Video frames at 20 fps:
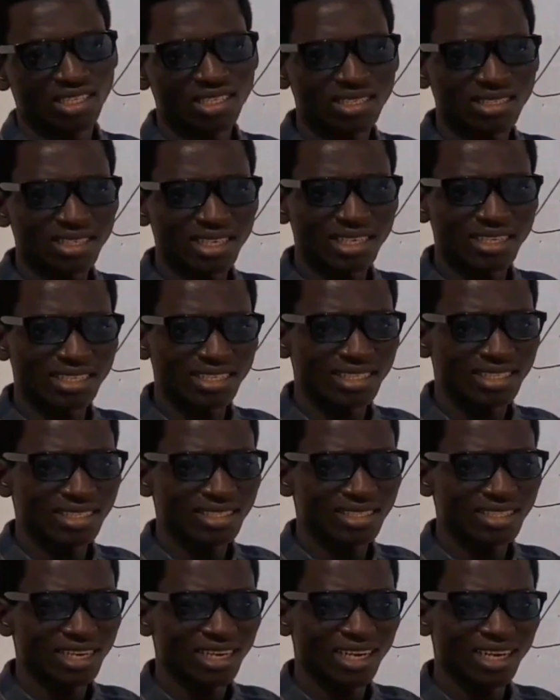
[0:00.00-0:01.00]
This
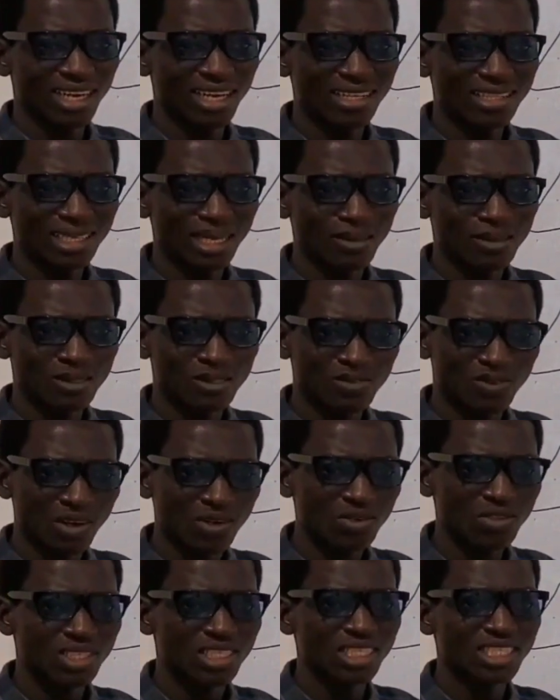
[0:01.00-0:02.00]
renin, there are enzymes
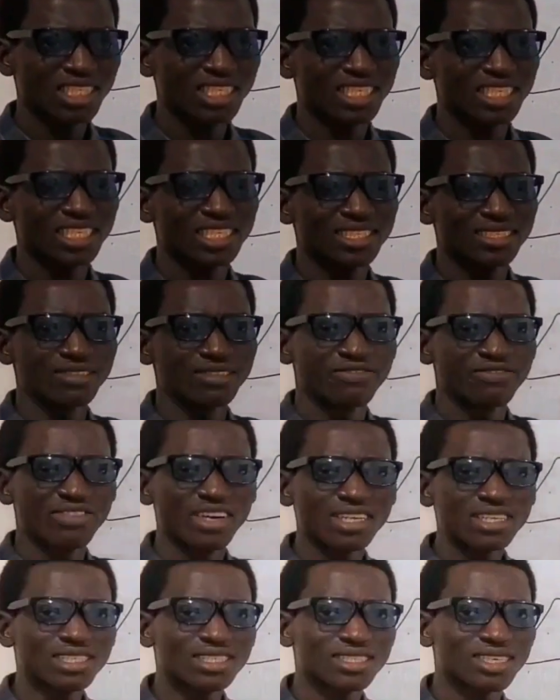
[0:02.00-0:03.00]
found within the kidney
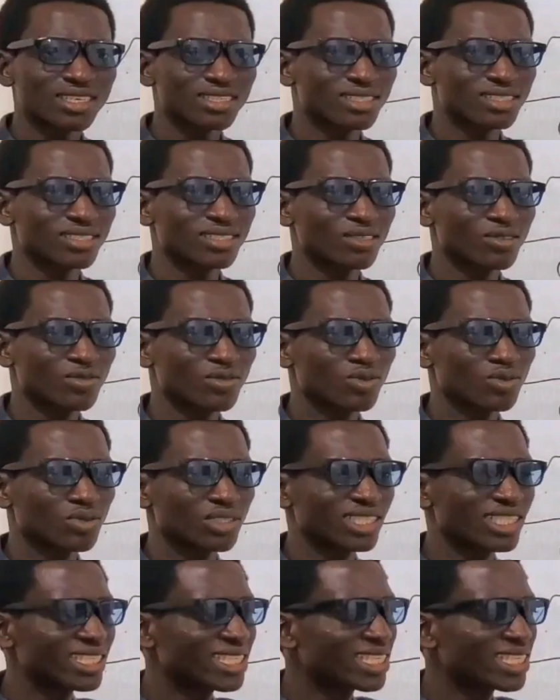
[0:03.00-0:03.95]
very sensitive to